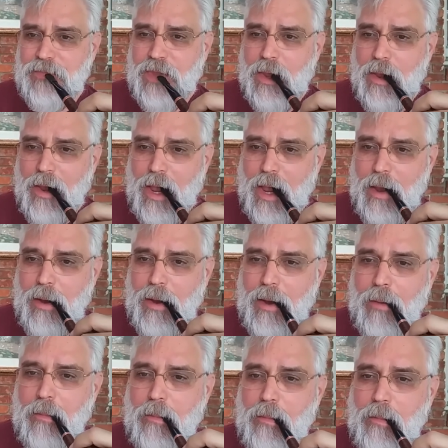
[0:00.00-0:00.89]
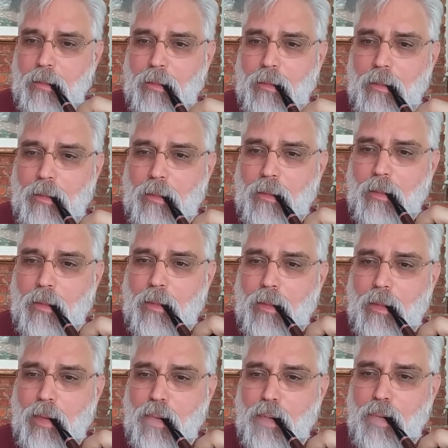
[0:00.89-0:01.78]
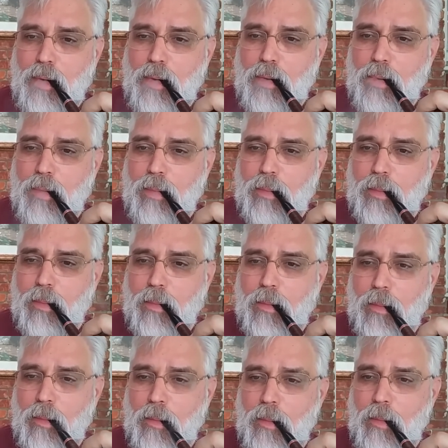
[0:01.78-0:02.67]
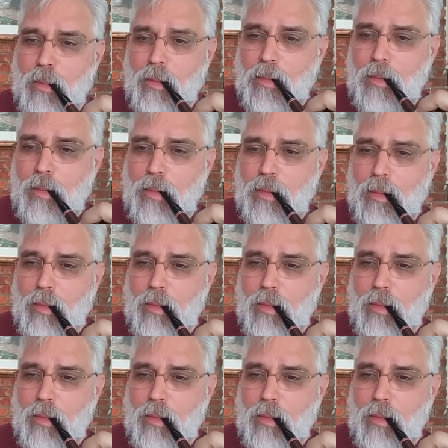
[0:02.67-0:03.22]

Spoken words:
[no speech]